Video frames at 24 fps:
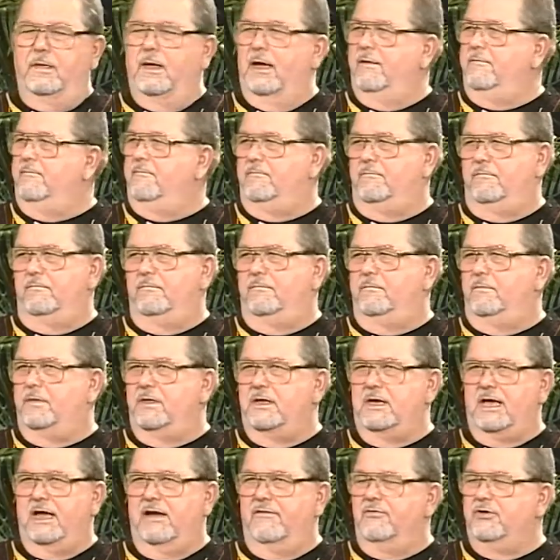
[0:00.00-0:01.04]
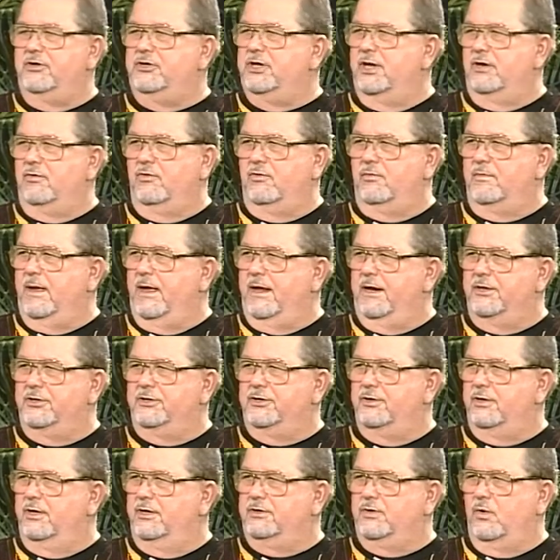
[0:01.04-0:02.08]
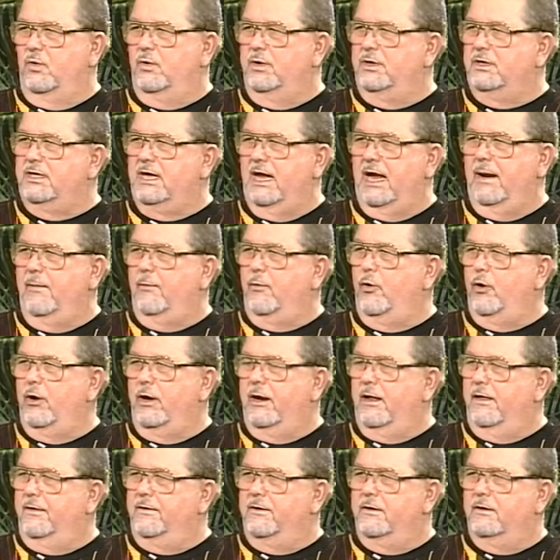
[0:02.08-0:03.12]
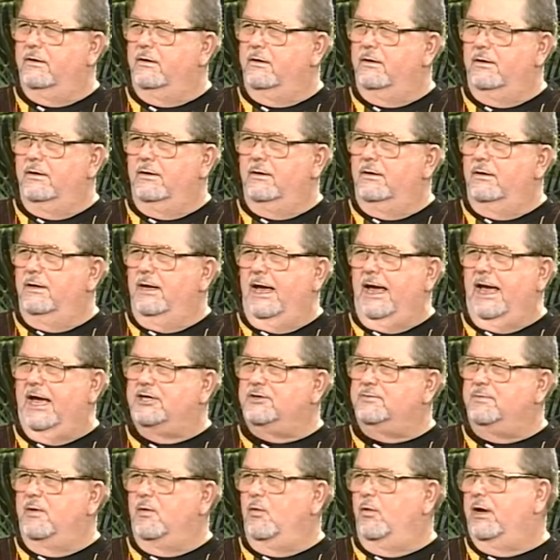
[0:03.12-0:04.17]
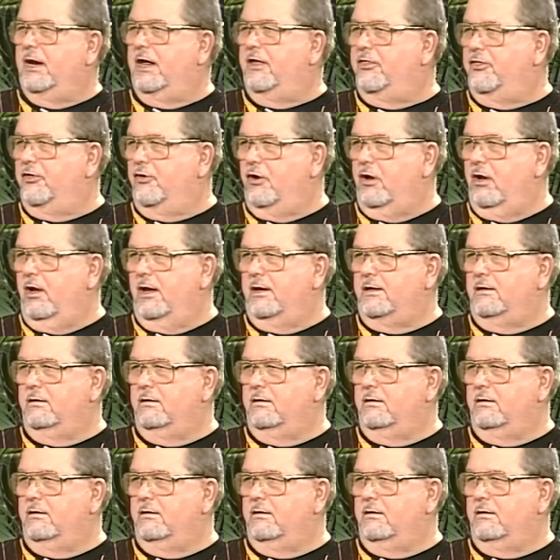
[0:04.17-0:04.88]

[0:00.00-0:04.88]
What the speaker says: I think every general manager has at one time or another asked me what I thought.